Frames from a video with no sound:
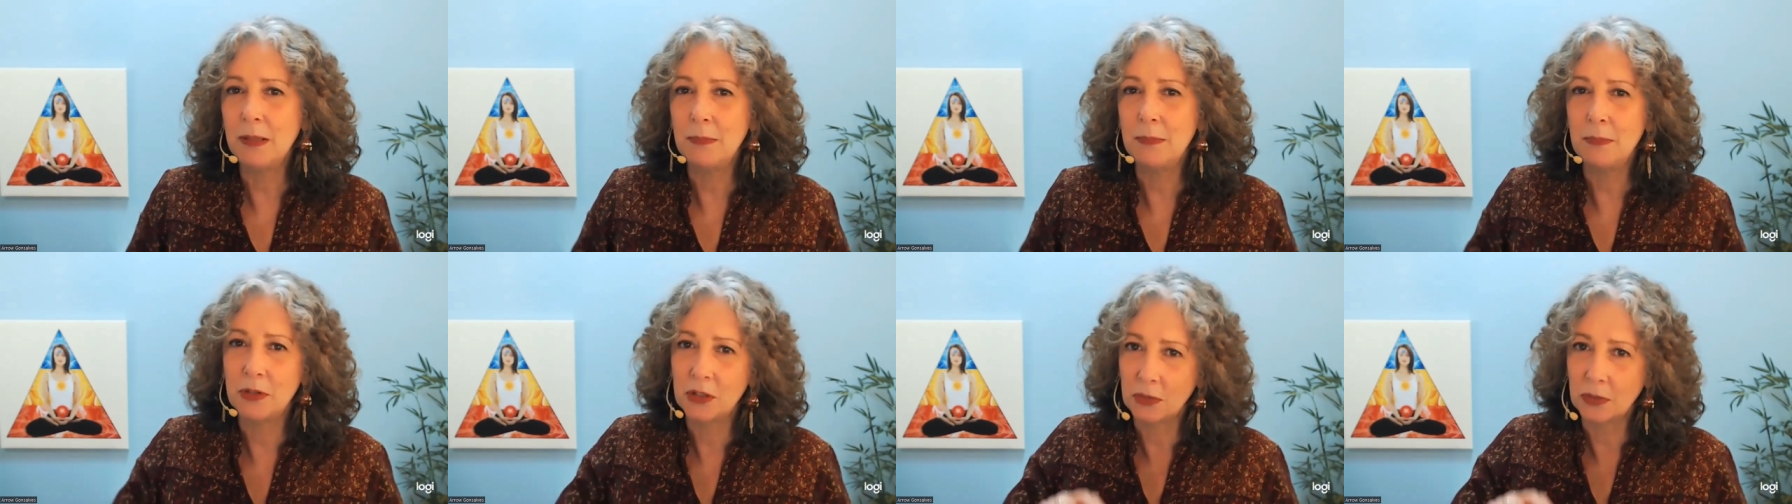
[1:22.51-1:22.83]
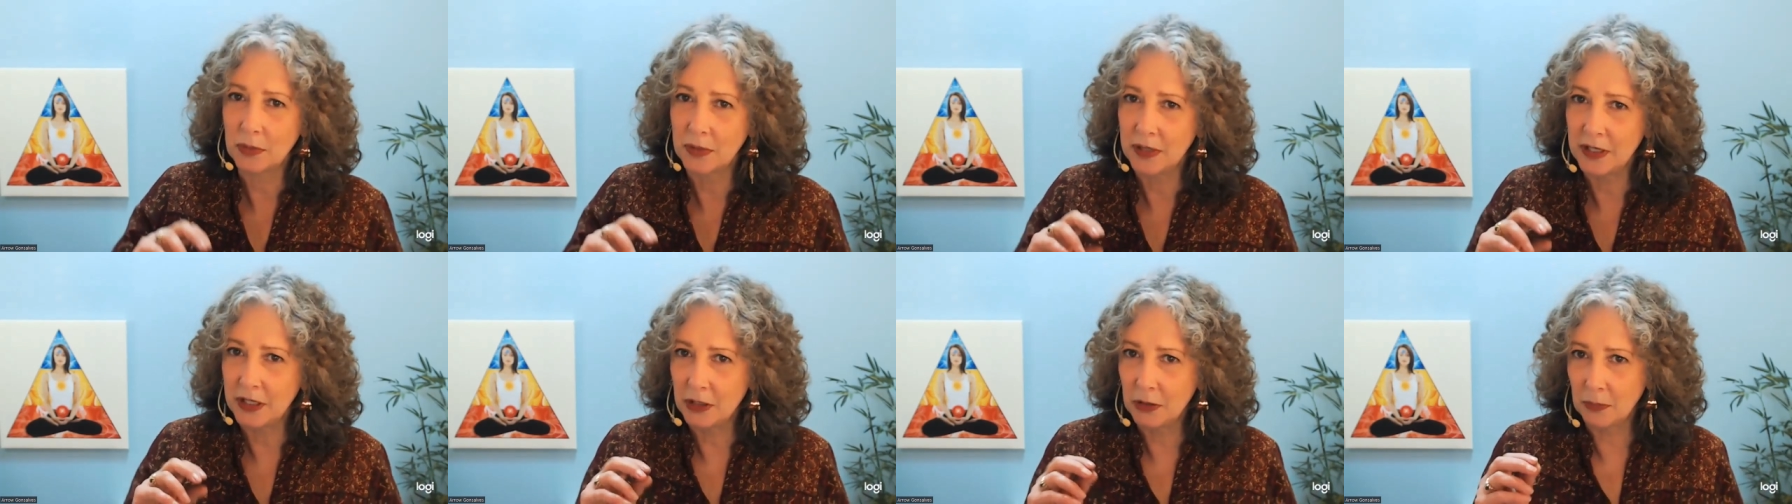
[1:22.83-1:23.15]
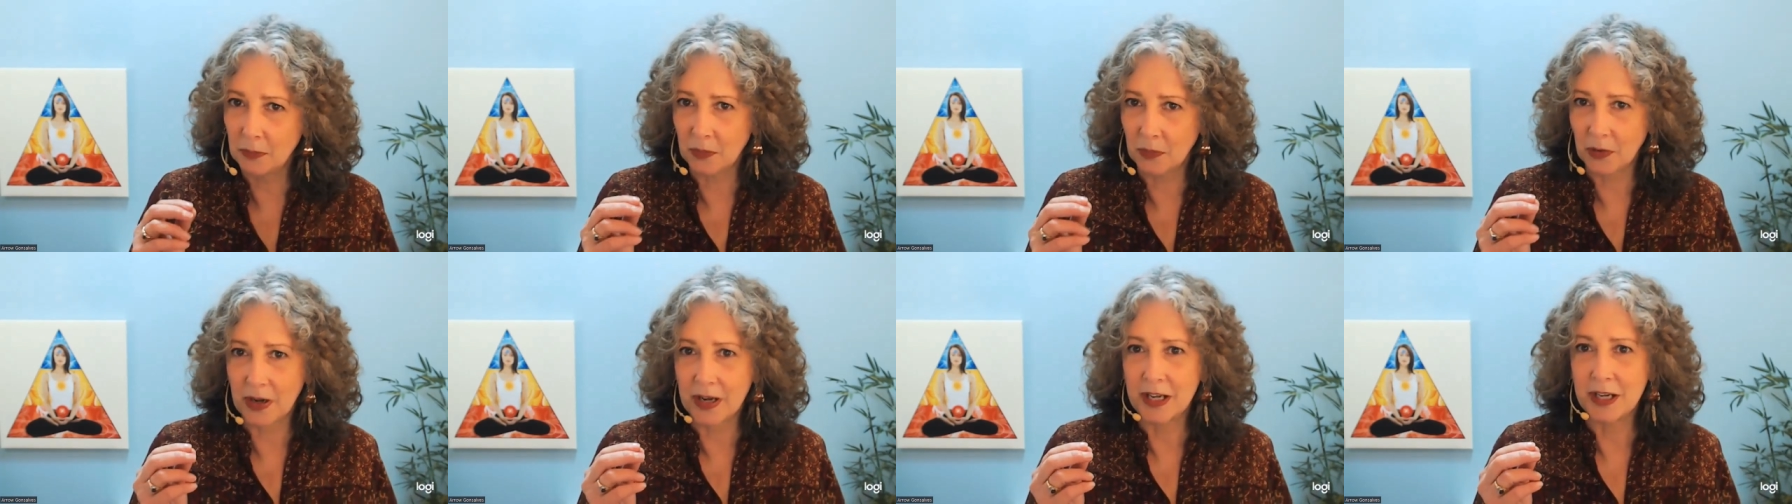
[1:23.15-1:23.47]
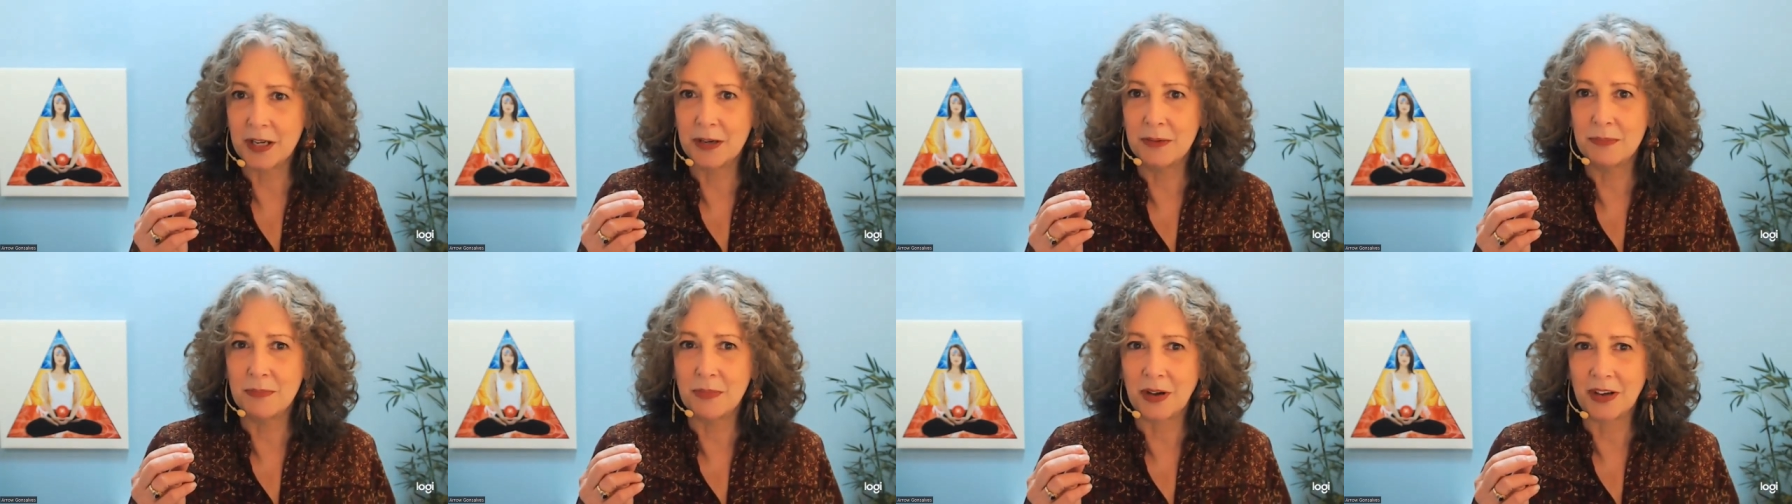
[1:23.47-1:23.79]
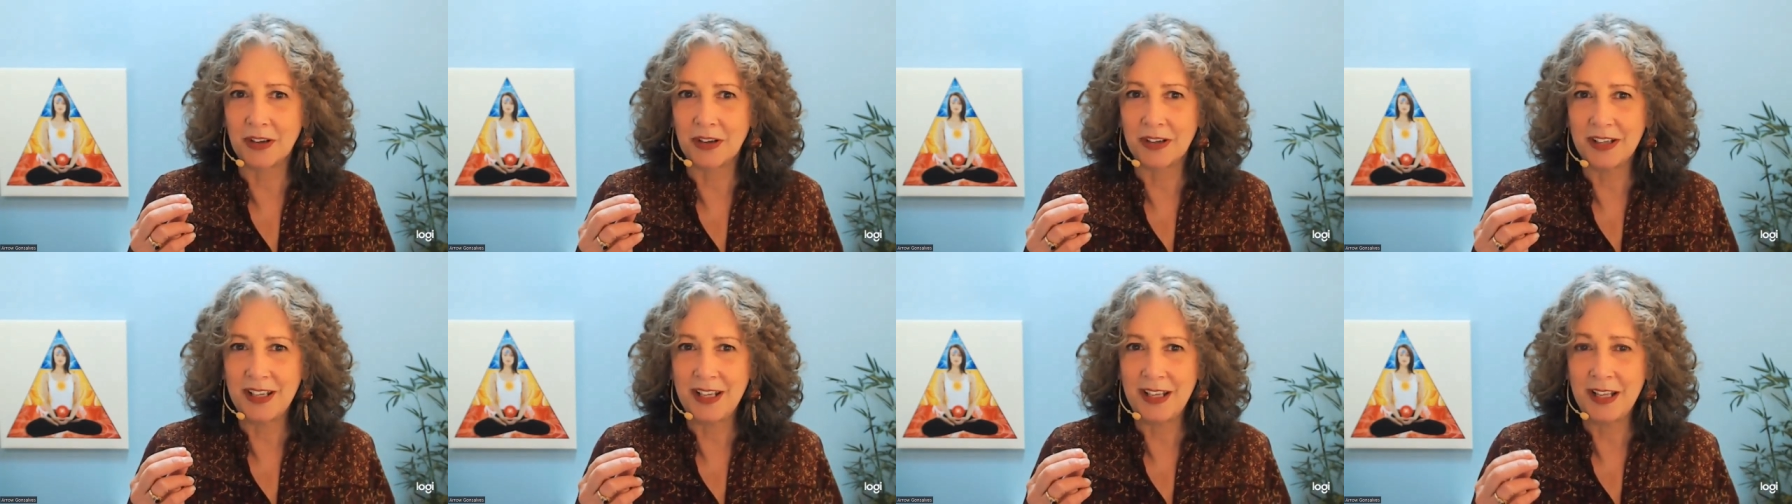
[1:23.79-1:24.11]
between your brain and
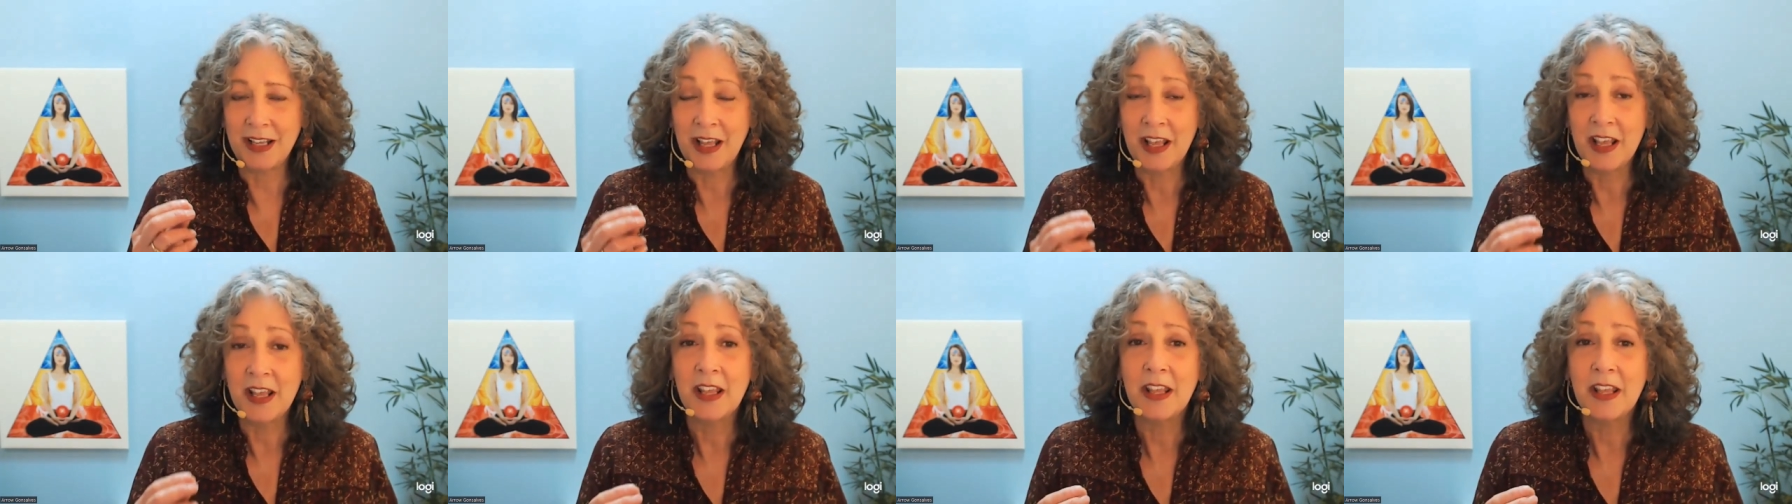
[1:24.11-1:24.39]
body,